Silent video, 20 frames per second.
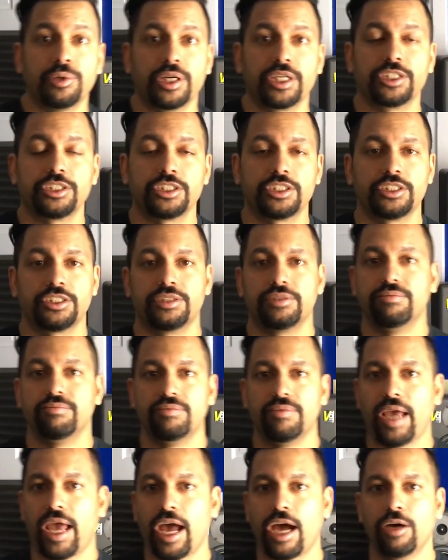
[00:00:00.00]
quick just
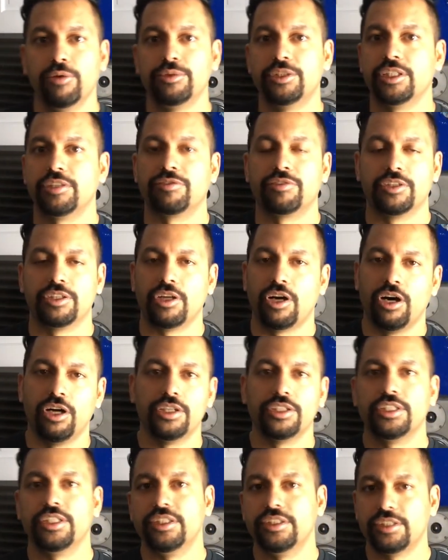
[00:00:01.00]
how different
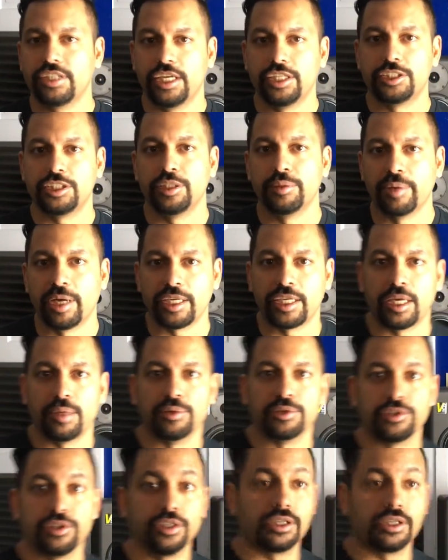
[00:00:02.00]
all these HDMI cables